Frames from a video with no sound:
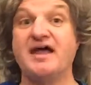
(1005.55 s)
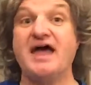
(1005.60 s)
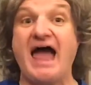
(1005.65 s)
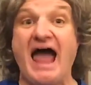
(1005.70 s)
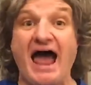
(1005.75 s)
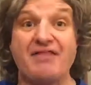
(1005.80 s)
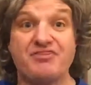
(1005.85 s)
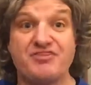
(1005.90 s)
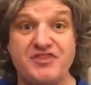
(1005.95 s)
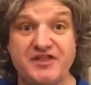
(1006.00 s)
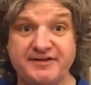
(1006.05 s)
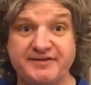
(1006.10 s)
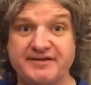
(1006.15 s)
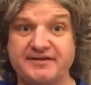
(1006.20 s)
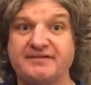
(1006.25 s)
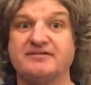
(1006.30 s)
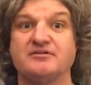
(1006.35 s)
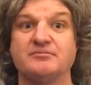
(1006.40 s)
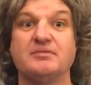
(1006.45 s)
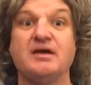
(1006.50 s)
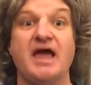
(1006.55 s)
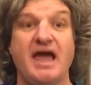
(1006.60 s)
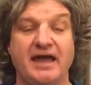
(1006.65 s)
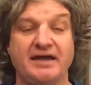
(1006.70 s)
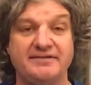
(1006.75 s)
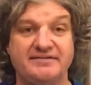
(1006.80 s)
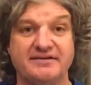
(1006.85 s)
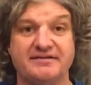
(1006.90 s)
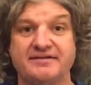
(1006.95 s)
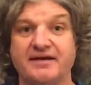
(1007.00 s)
and this system is
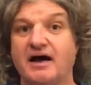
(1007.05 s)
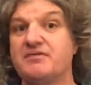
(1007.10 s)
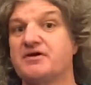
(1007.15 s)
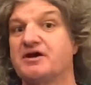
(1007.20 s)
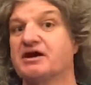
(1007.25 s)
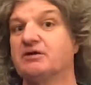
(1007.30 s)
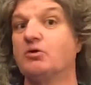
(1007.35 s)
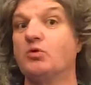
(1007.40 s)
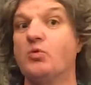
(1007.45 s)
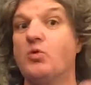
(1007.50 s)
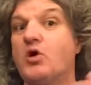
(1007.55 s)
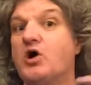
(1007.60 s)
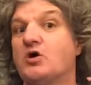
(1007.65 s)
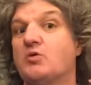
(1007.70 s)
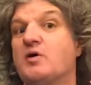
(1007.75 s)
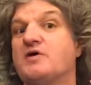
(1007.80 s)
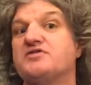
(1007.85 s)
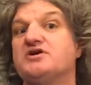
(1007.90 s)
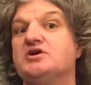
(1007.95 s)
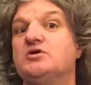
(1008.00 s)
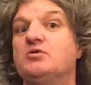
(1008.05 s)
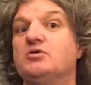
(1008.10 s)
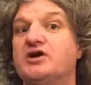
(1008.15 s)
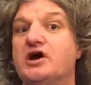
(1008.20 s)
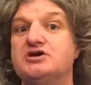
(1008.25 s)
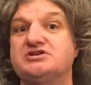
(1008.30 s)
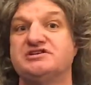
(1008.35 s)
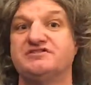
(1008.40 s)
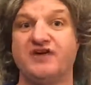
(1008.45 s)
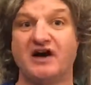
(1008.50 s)
designed that it will work whether you were
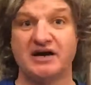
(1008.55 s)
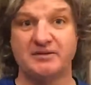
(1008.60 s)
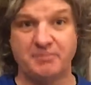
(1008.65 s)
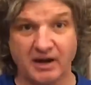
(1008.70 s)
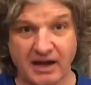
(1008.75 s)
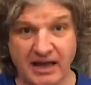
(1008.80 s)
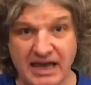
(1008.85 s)
notified by